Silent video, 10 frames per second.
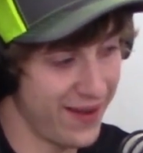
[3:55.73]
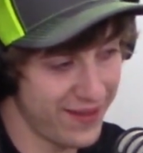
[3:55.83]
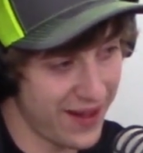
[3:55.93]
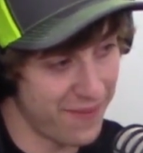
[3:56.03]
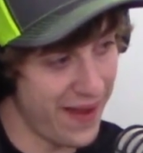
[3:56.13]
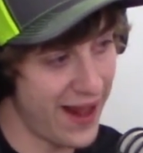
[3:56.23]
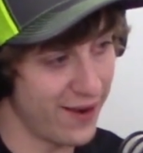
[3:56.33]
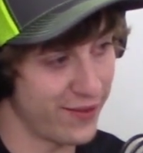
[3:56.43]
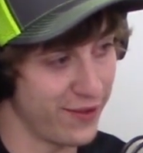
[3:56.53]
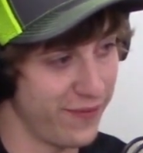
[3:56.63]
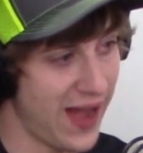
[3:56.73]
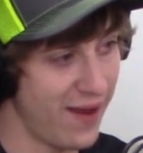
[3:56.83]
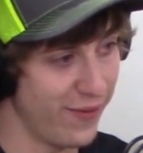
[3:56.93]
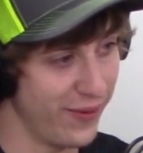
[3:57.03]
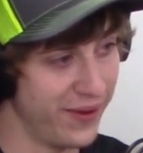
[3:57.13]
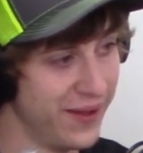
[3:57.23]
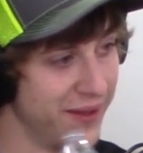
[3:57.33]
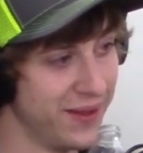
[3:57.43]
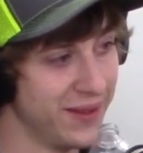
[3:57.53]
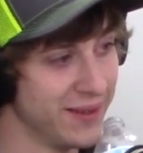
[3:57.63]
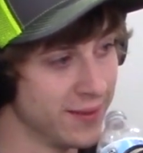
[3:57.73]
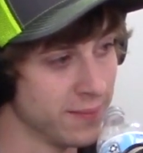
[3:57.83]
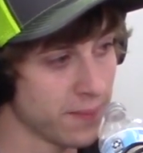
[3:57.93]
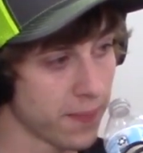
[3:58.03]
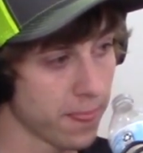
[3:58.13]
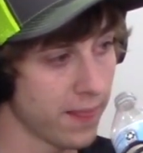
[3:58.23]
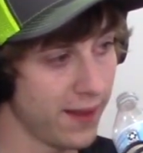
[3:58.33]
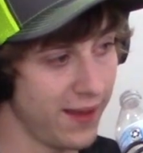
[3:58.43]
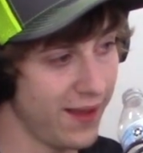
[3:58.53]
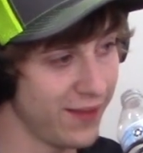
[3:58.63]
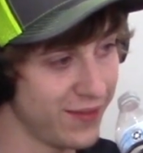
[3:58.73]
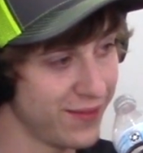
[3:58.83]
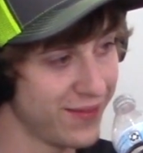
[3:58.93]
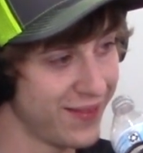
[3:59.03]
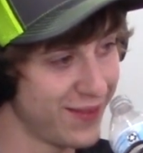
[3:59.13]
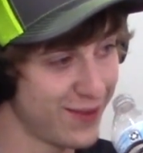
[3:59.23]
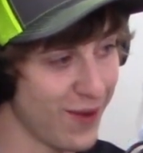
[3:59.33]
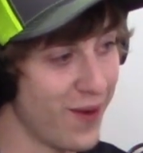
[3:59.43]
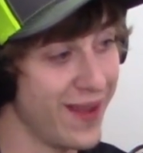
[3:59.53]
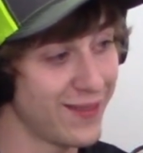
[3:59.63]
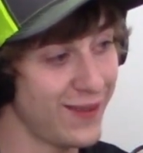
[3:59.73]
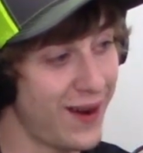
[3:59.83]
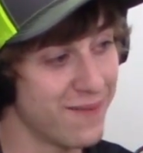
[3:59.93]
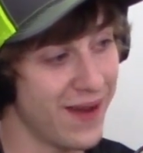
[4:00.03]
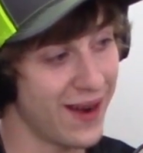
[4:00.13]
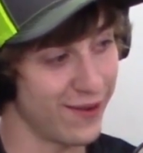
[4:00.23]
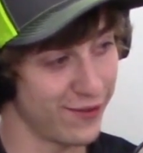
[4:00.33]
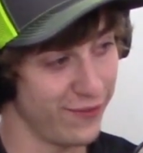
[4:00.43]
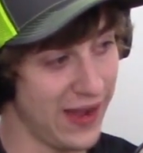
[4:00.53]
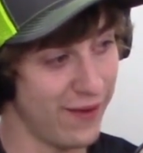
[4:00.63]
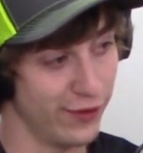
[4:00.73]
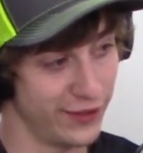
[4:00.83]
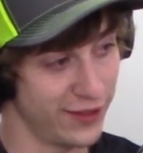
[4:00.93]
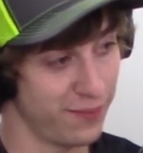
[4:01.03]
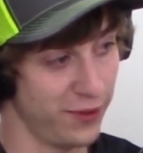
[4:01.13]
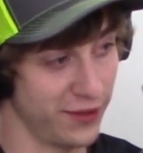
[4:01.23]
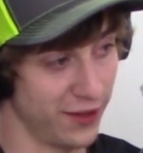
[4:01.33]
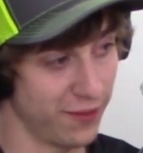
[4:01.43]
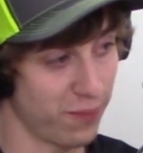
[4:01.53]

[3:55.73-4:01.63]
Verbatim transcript: It's not a matter anything, of survival. Anything that's, anything that's, a cat, I just I just don't want to have to deal with it. So it's not a matter of survival at this point. It's